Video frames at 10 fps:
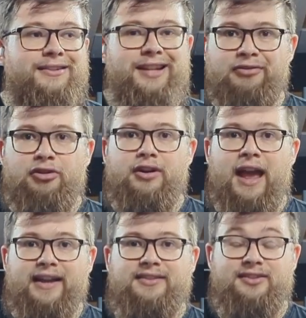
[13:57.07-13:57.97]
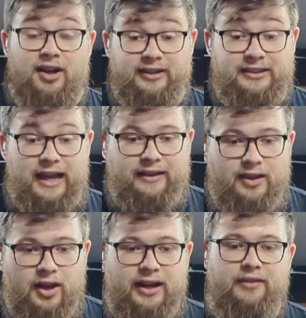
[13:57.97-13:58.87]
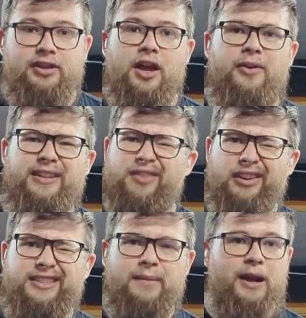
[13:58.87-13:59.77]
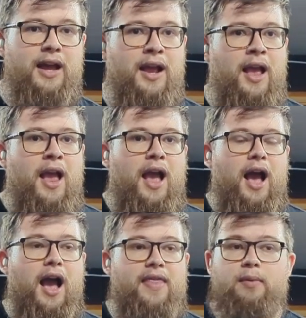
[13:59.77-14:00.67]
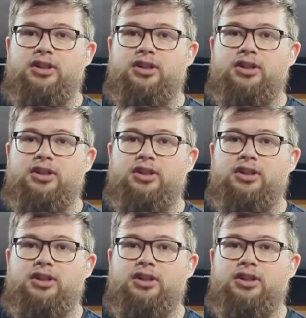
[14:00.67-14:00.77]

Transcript: different exercise to get done, even though it's very similar. And then